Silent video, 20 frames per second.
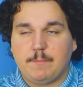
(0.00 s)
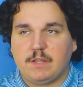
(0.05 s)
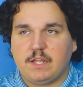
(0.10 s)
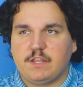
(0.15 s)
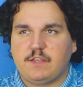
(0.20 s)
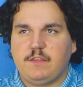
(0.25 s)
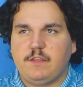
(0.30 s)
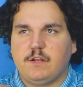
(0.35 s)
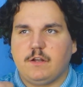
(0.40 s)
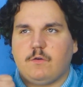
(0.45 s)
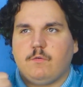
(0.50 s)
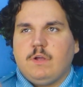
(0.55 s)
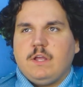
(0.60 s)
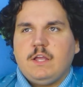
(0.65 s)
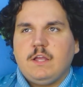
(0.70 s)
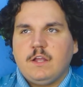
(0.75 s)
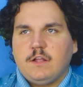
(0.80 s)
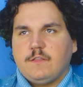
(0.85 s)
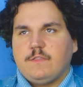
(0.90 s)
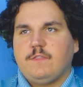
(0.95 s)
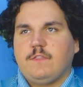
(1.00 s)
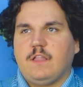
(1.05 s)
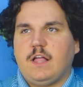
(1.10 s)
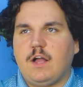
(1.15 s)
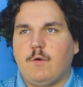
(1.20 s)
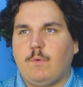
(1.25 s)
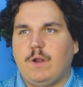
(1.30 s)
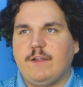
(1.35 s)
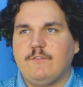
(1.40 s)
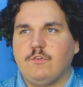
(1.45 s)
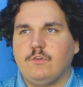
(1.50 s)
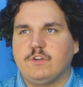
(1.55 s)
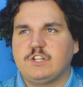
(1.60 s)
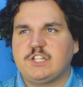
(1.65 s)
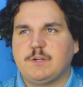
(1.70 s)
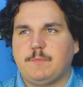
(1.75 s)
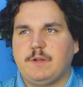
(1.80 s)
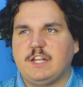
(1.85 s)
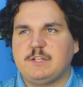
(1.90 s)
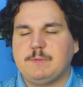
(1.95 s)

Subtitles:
like, whenever someone,